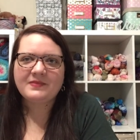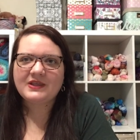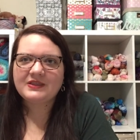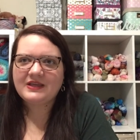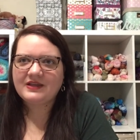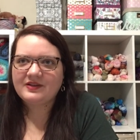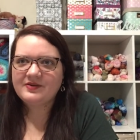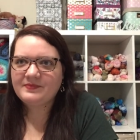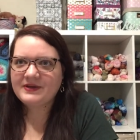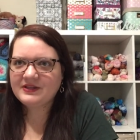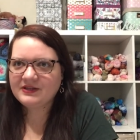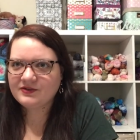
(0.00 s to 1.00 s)
they live
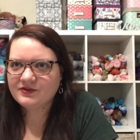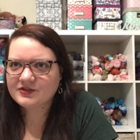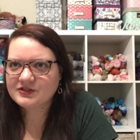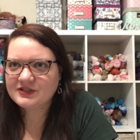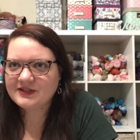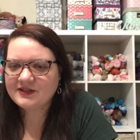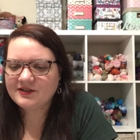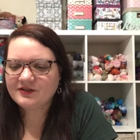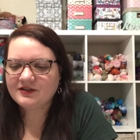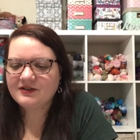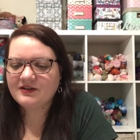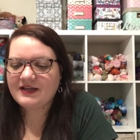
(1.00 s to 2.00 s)
by the Yorkshire
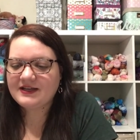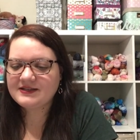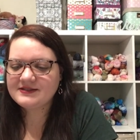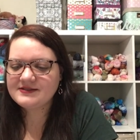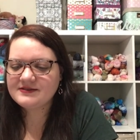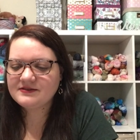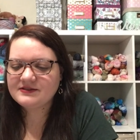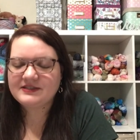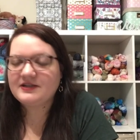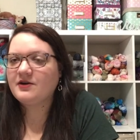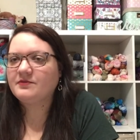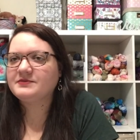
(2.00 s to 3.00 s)
Glen,
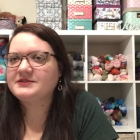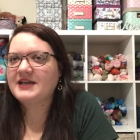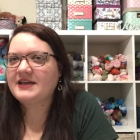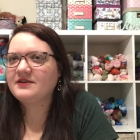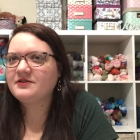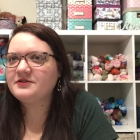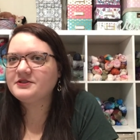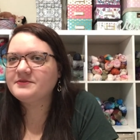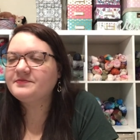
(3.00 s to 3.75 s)
no, Dale.